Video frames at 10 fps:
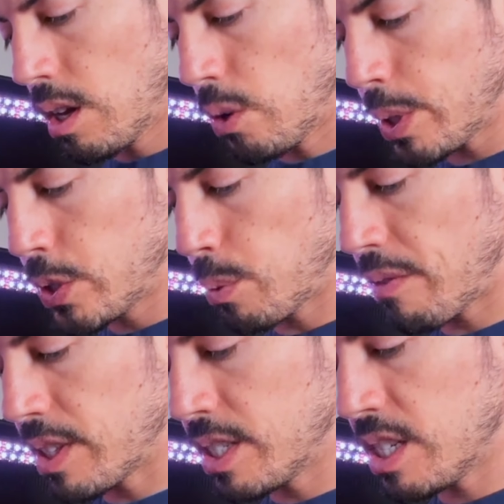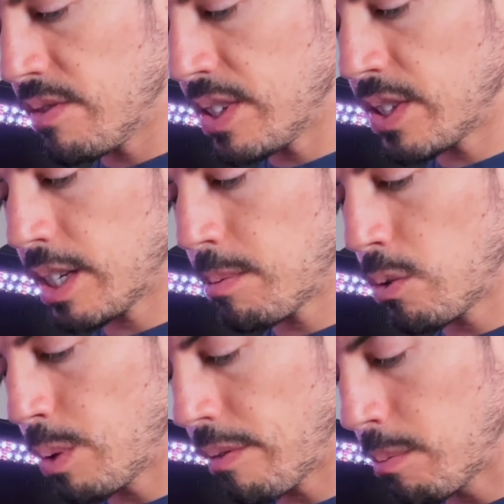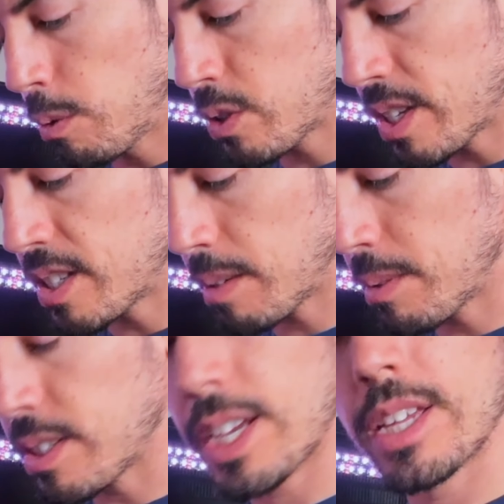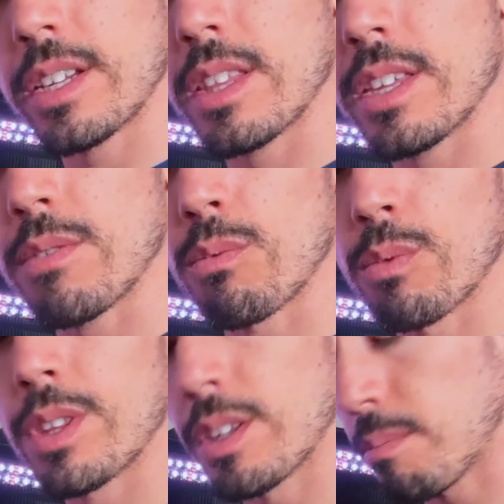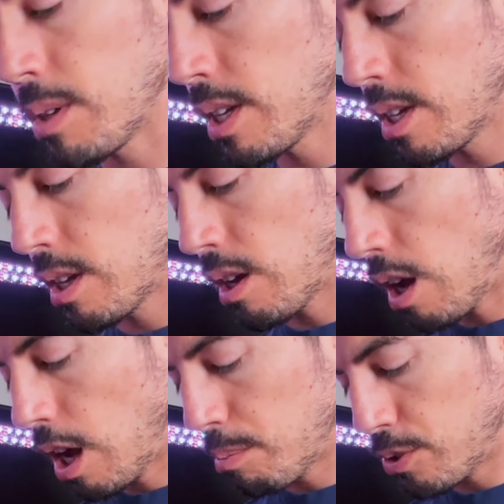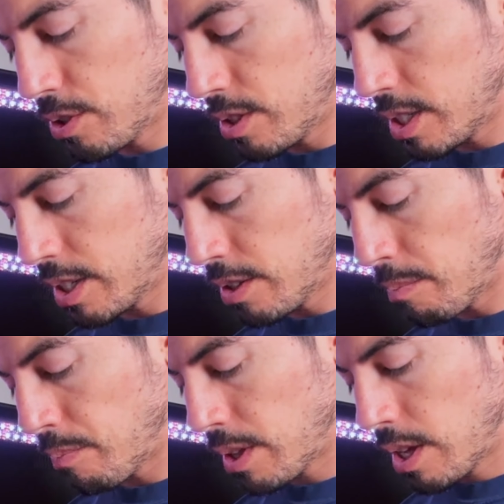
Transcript: Okay, so we have the TV sync mode, we have the multi-segment and the rhythm options here.